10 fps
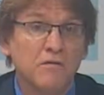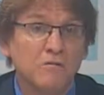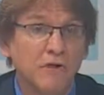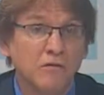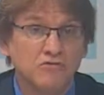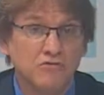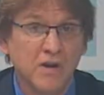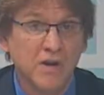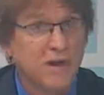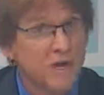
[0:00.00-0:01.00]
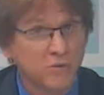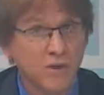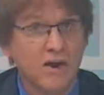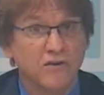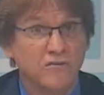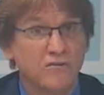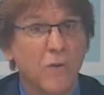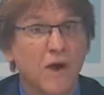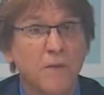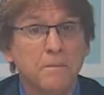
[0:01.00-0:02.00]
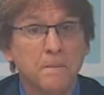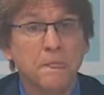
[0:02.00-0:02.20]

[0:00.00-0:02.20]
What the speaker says: functioning, interactive way.